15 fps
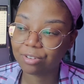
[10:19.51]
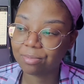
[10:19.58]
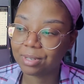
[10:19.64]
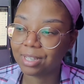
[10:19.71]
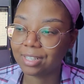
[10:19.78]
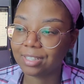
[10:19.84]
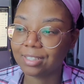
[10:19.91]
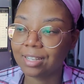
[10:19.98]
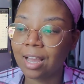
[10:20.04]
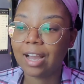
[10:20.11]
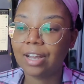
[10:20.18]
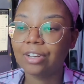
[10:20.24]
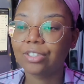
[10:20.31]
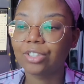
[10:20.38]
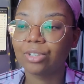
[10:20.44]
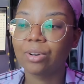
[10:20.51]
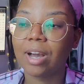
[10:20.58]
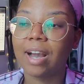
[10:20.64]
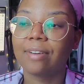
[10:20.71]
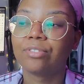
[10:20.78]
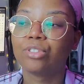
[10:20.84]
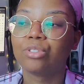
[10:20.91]
because I also
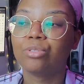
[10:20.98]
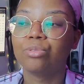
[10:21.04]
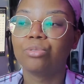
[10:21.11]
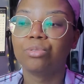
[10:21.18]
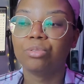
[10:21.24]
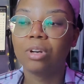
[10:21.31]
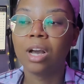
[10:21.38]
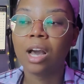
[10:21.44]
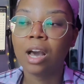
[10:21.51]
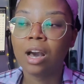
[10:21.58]
have to